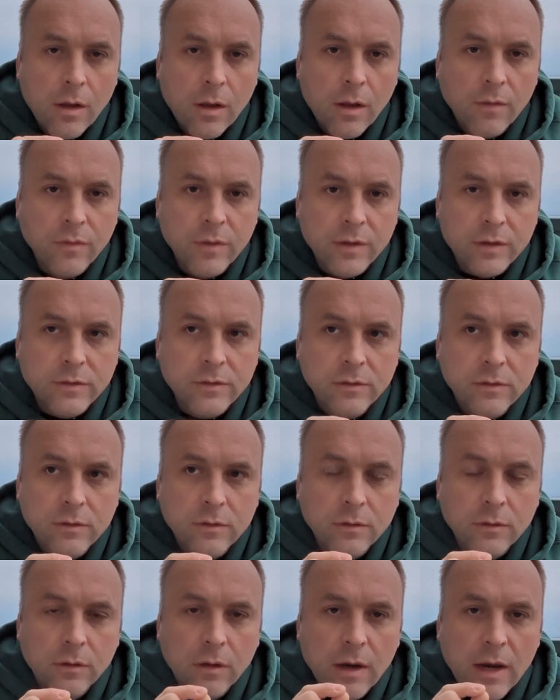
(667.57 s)
of this
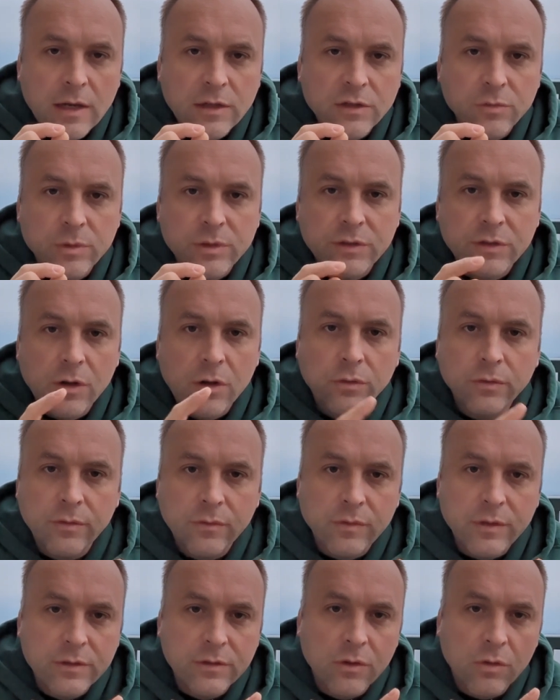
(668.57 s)
as a result
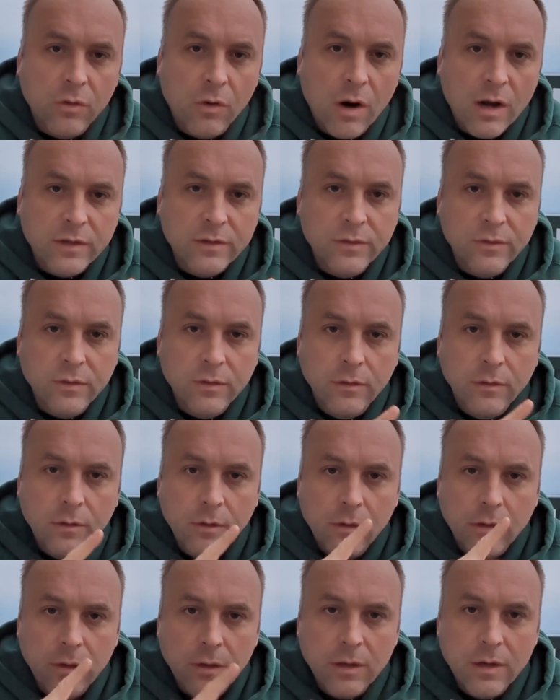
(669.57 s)
of these crossed
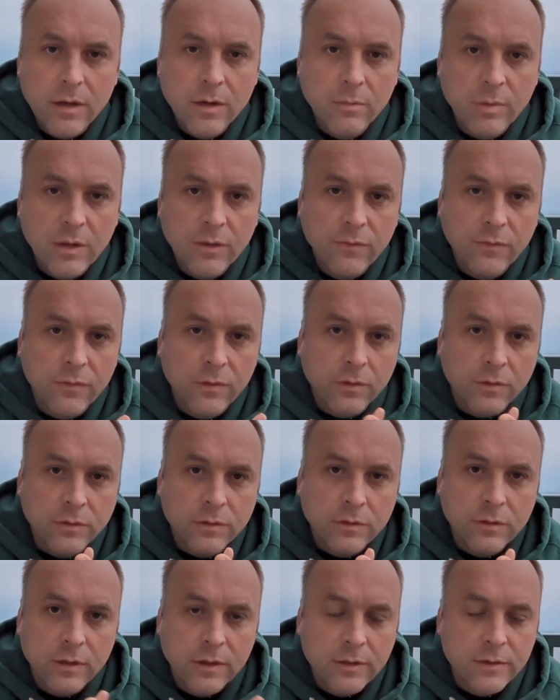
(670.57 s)
E and B
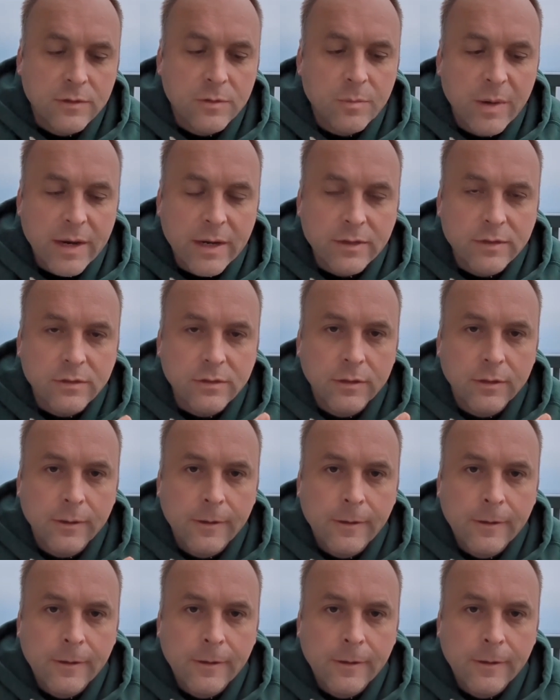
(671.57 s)
fields in space,